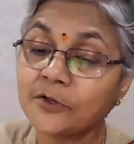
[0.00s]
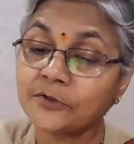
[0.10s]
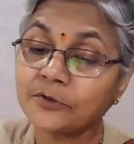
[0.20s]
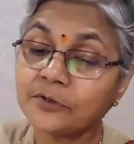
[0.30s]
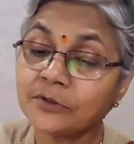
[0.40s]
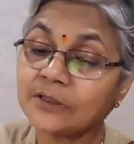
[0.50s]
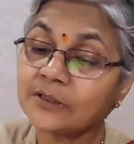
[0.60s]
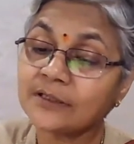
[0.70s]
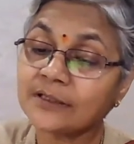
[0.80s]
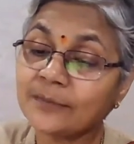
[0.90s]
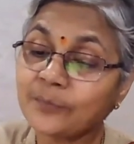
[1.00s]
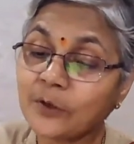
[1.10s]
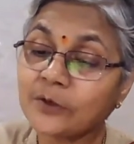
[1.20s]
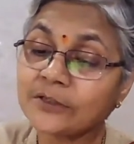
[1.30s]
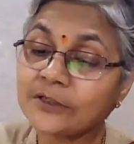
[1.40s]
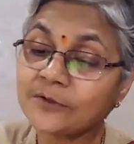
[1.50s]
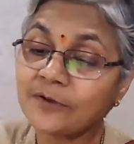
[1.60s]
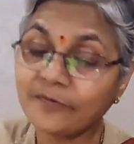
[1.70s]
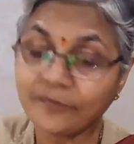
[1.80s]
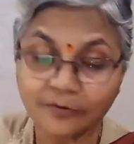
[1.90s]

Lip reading: So this is a process of